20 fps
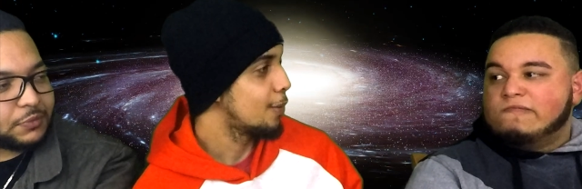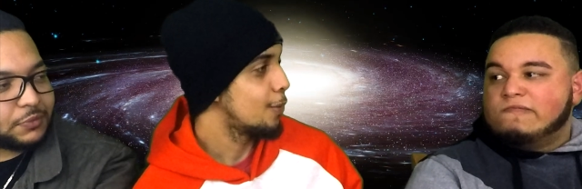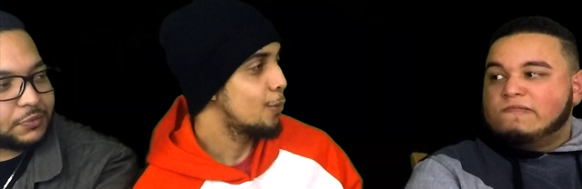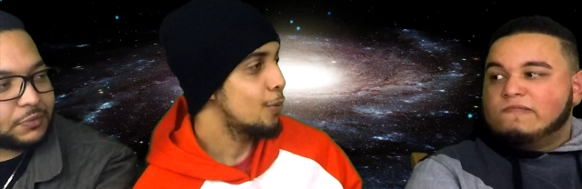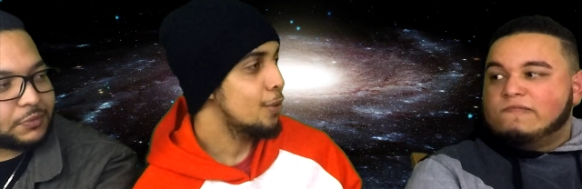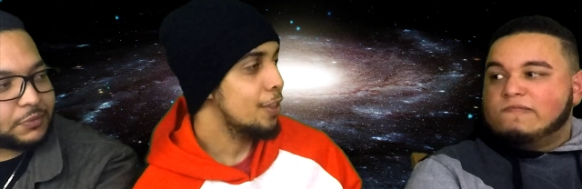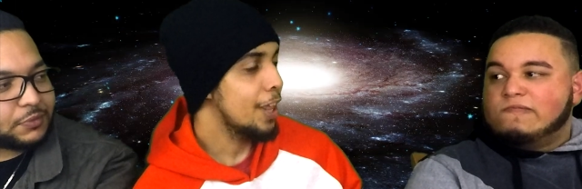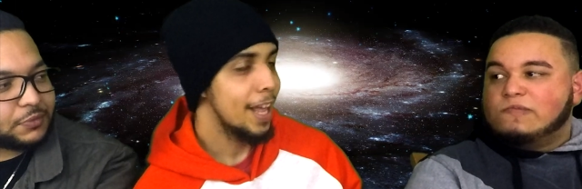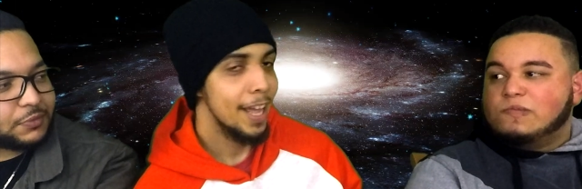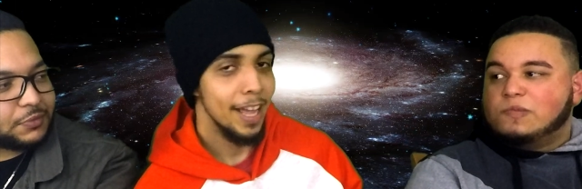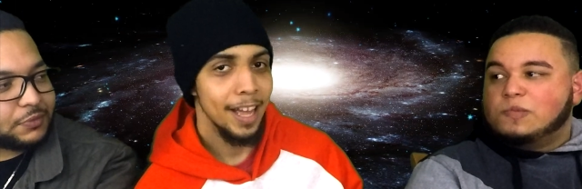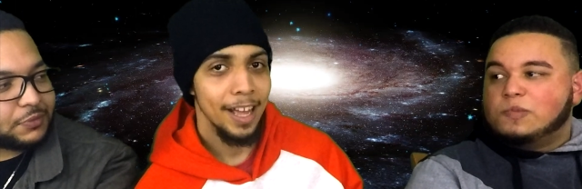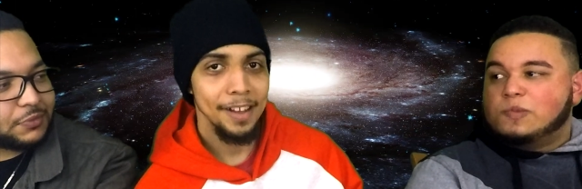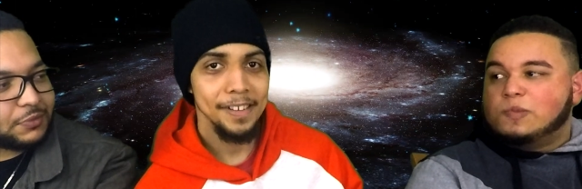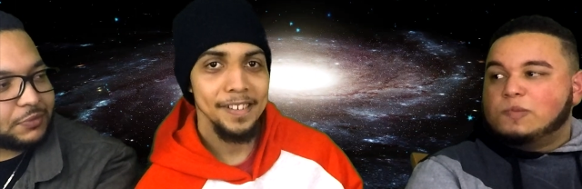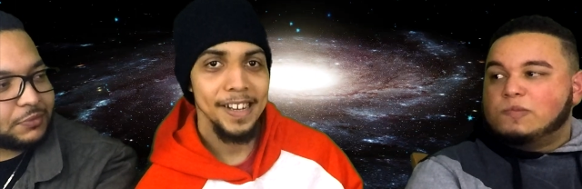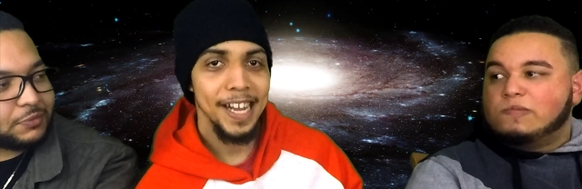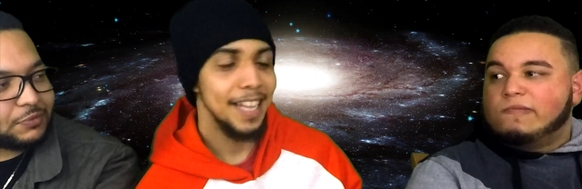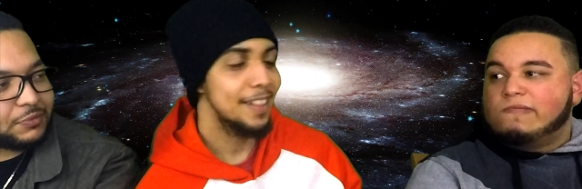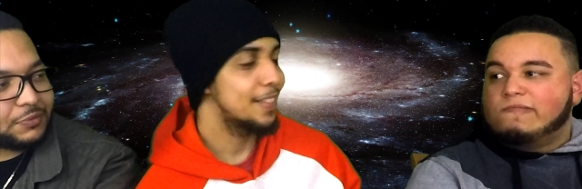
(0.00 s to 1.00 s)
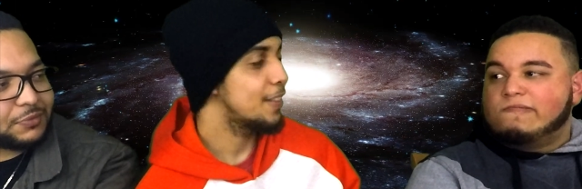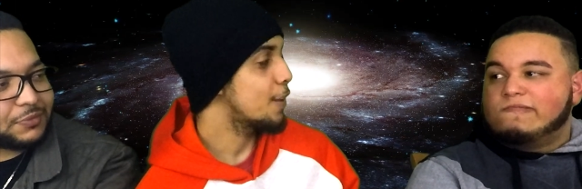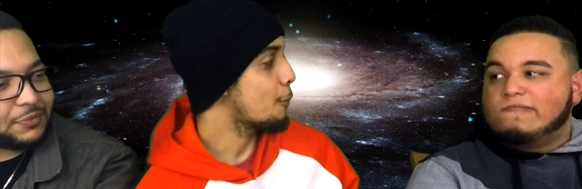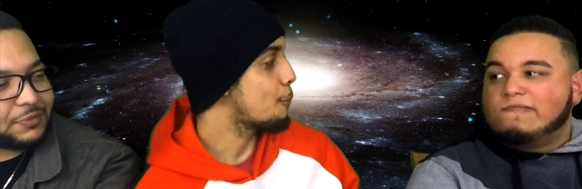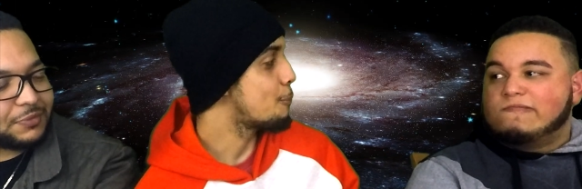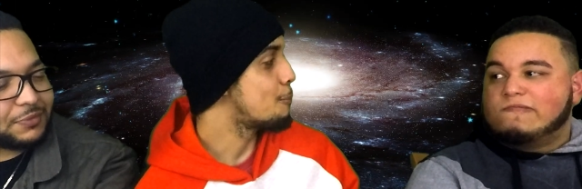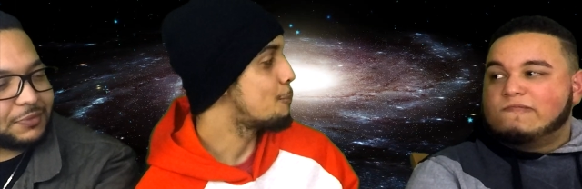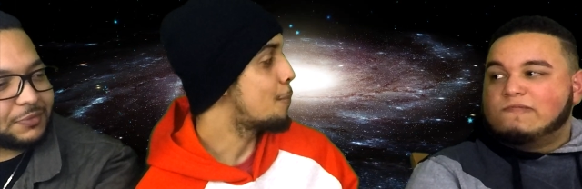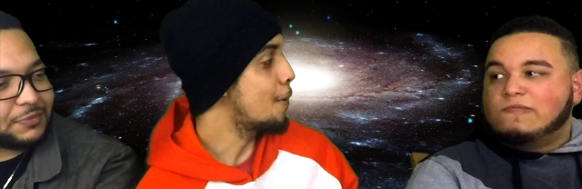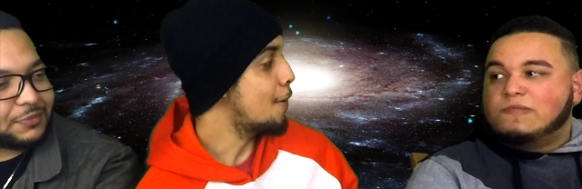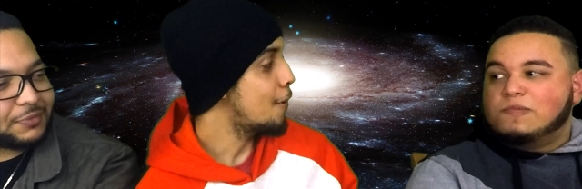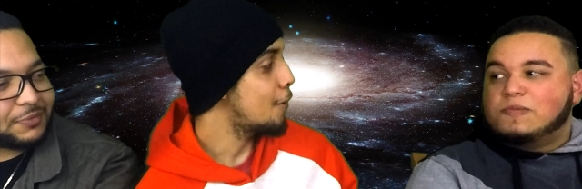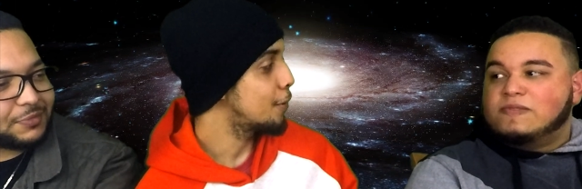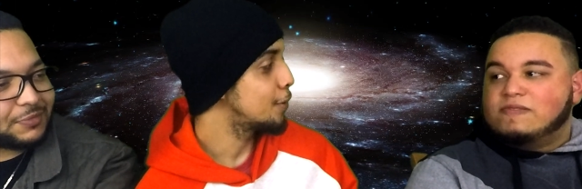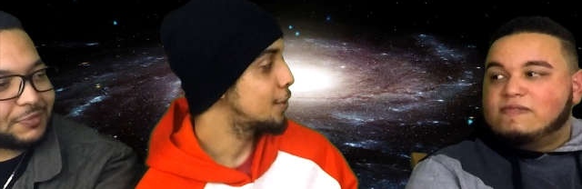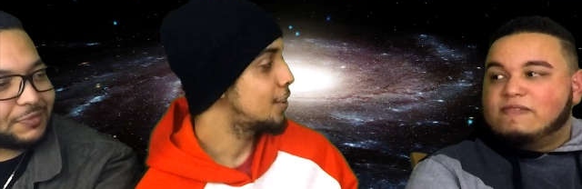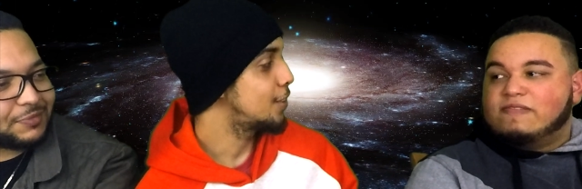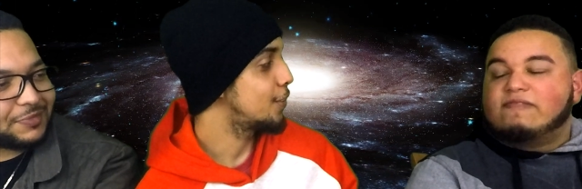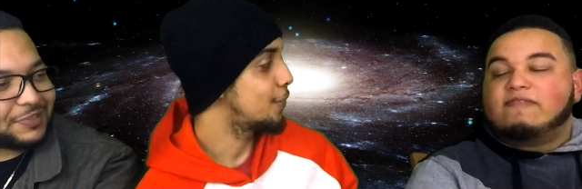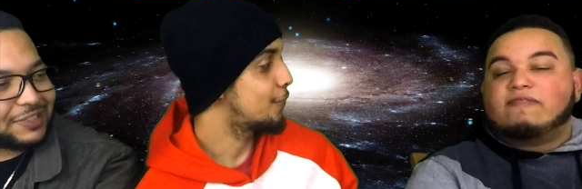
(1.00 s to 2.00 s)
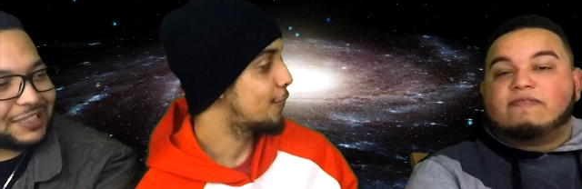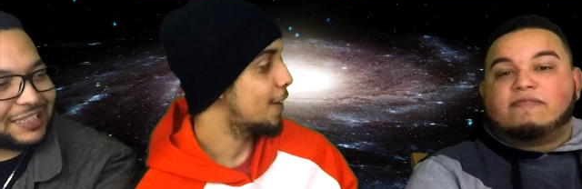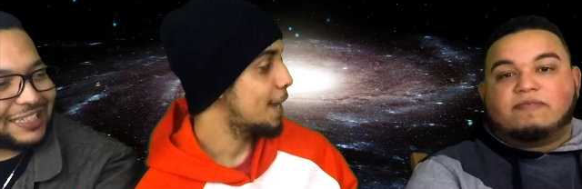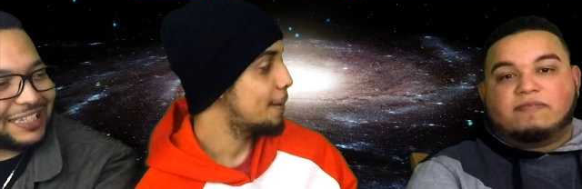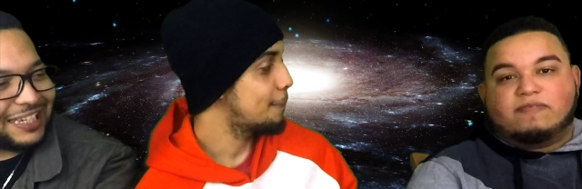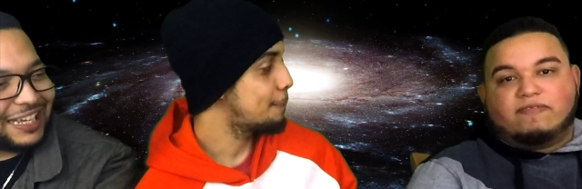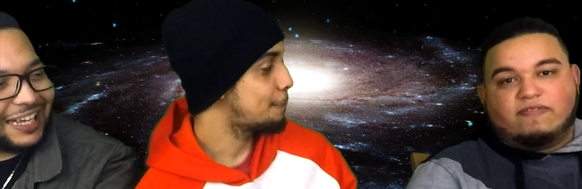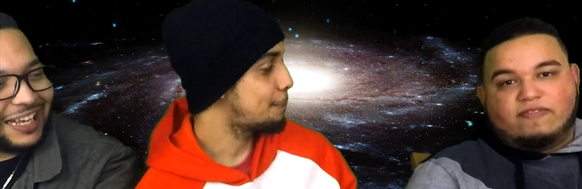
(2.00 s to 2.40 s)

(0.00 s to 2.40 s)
Speaker 1: Who the hell had the balls to grab